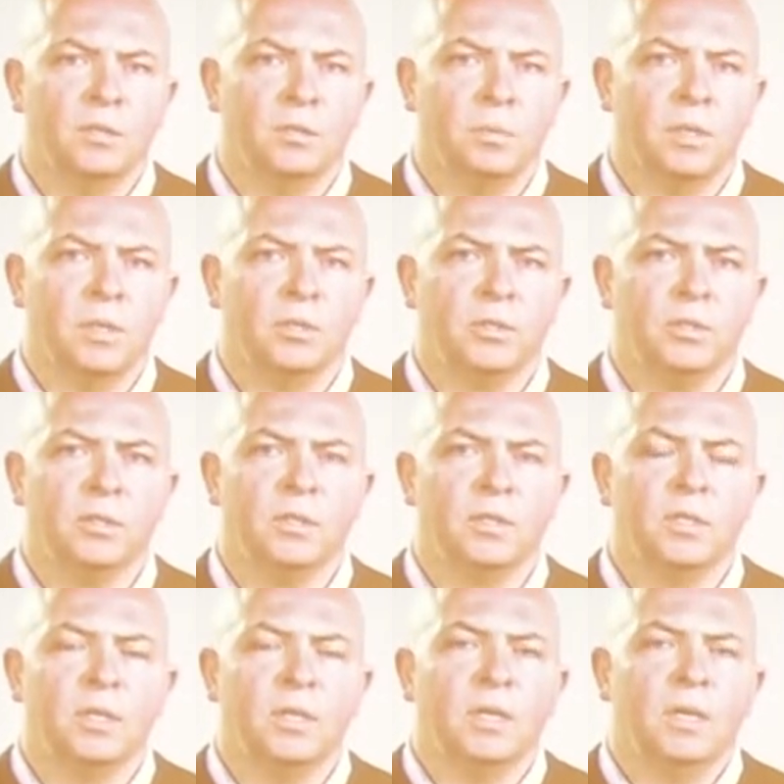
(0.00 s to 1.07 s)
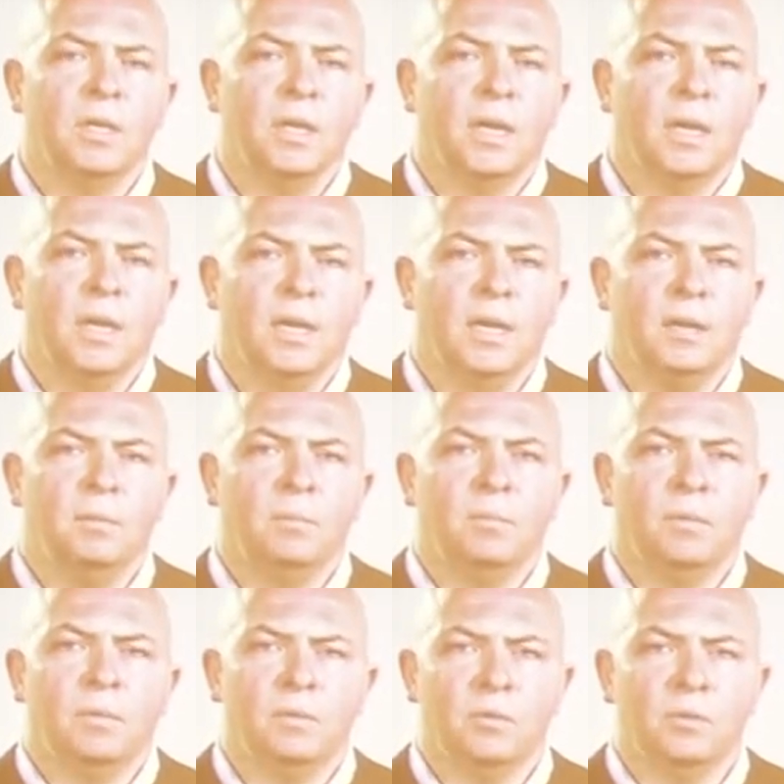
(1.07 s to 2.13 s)
submissions.
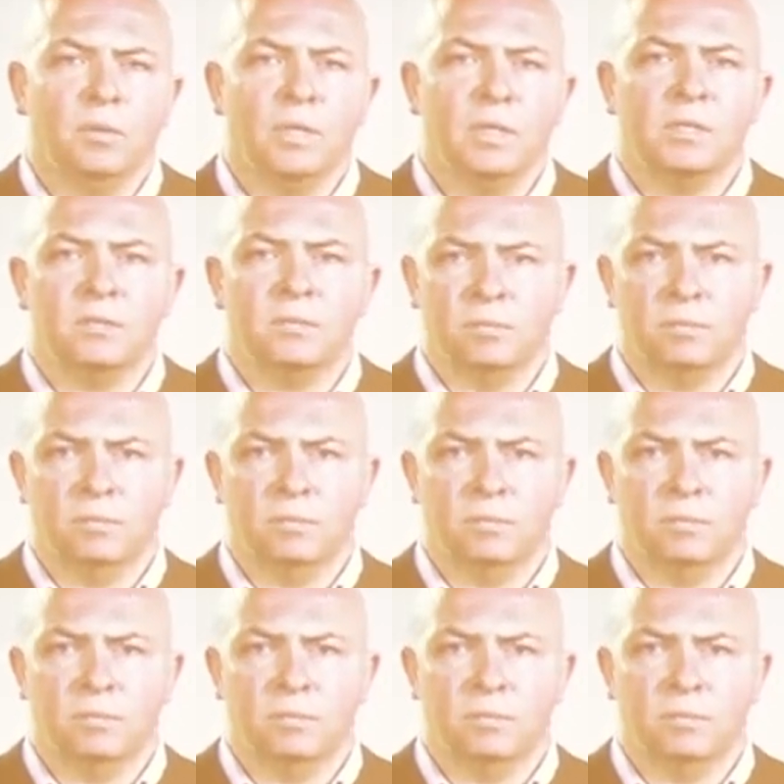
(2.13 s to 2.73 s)
Um, so this